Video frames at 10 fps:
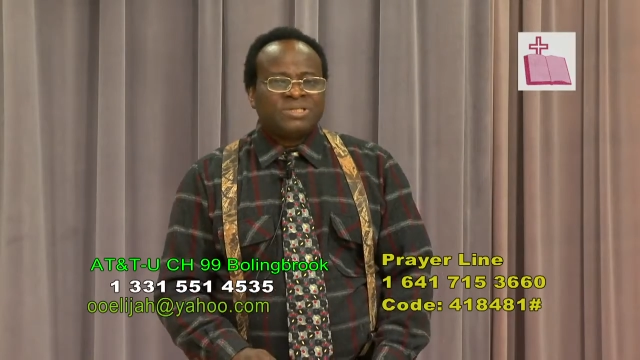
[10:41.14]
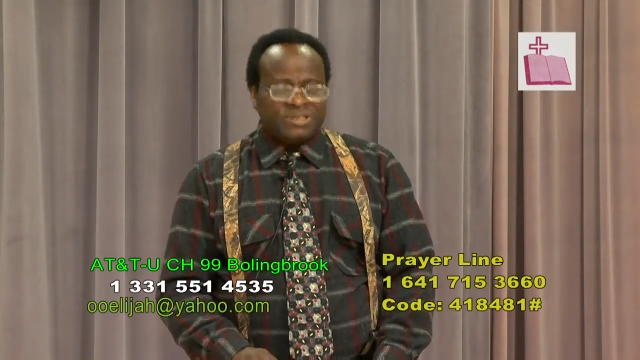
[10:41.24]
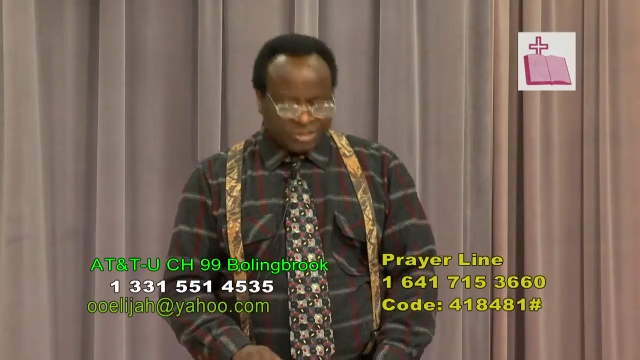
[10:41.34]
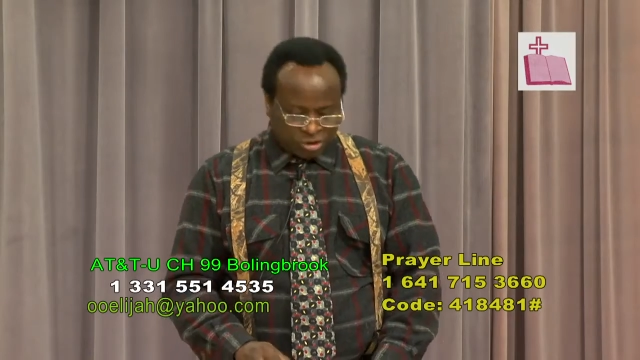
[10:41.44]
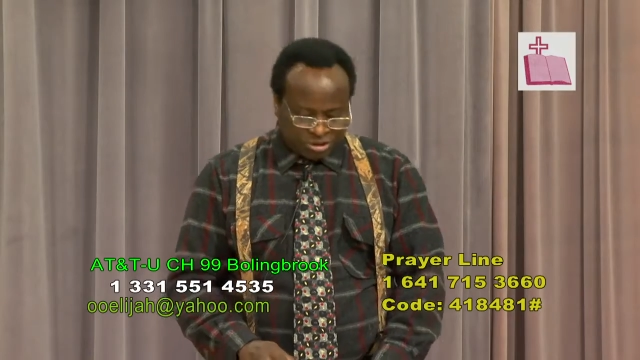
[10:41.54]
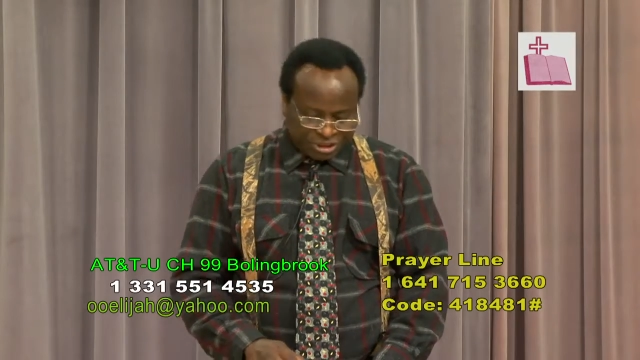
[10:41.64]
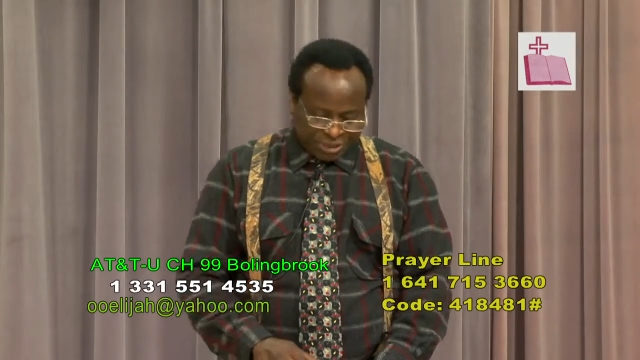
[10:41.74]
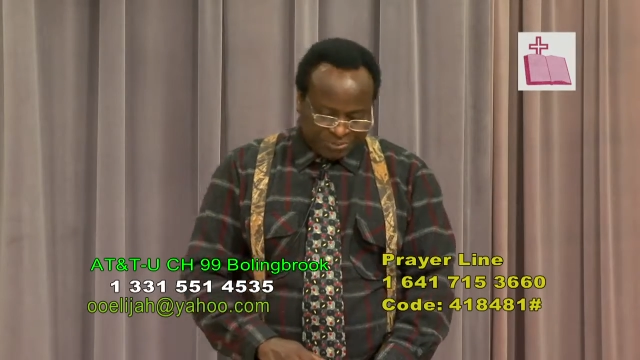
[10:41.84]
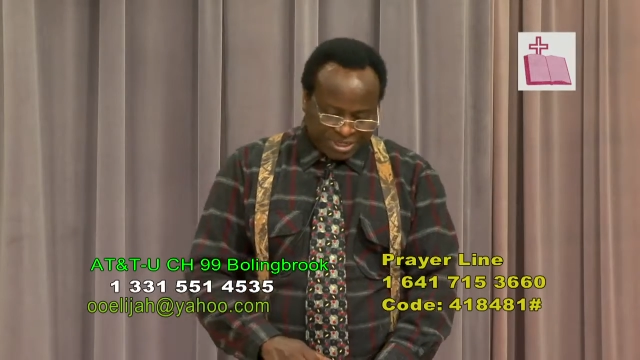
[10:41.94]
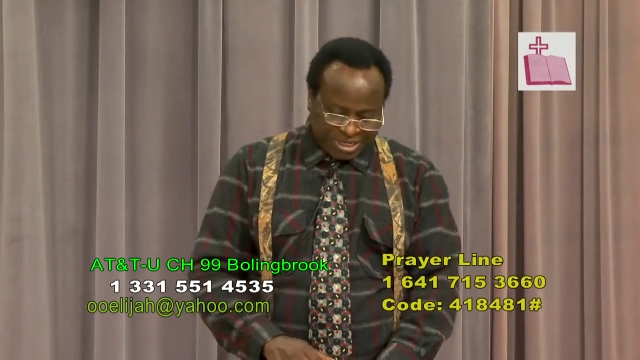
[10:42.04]
The third
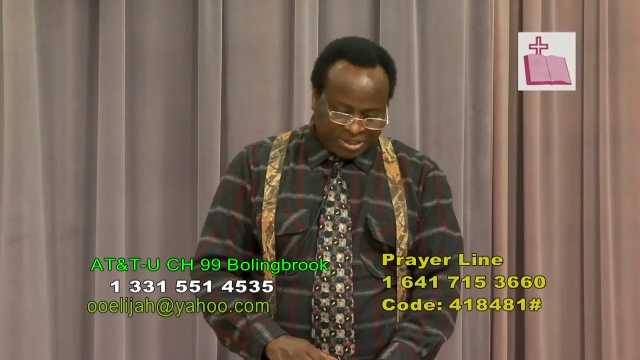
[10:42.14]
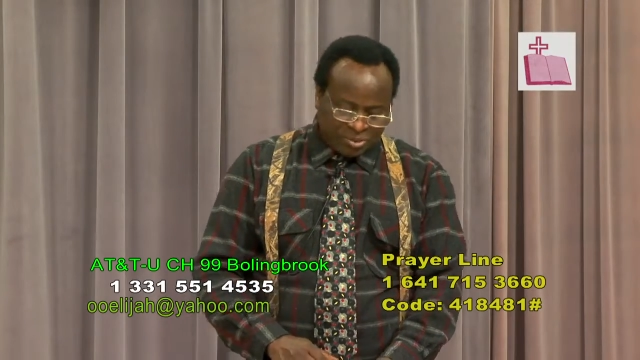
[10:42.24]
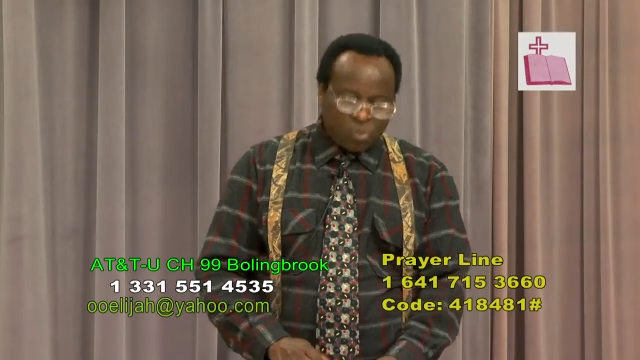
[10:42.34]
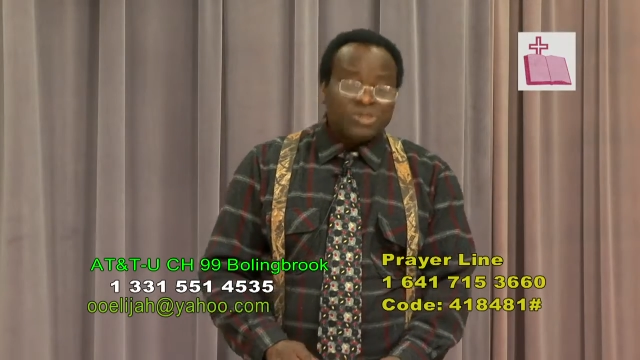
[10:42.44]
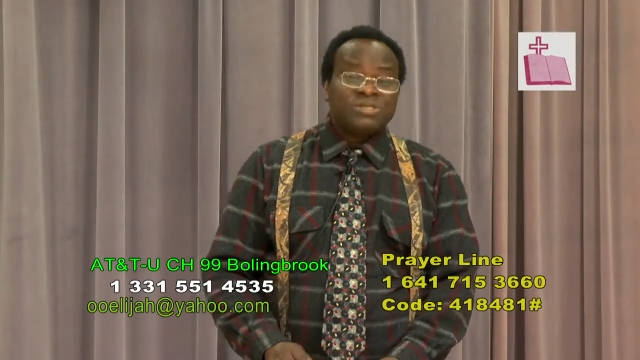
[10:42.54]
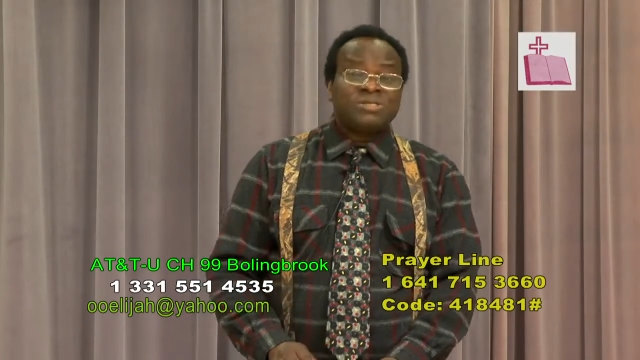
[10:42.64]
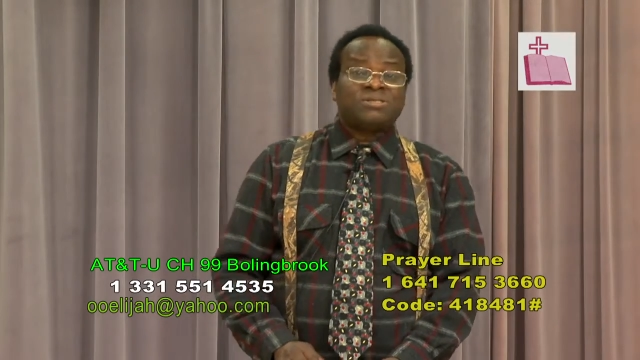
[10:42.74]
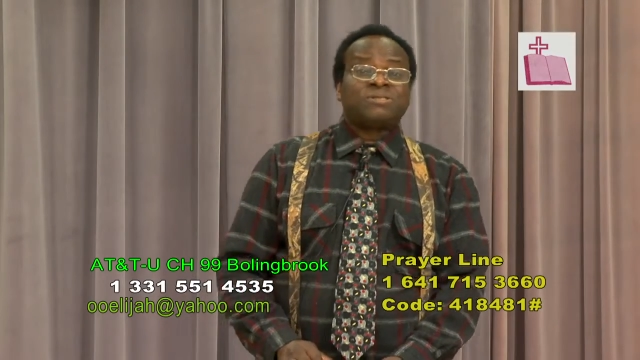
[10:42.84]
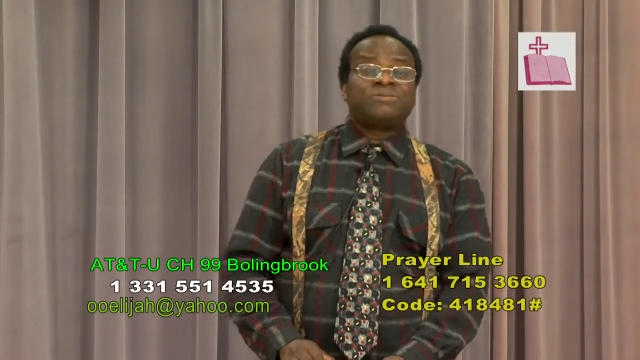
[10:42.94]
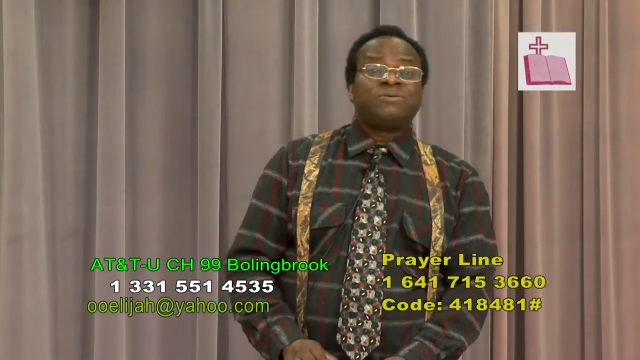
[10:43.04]
chapter, which is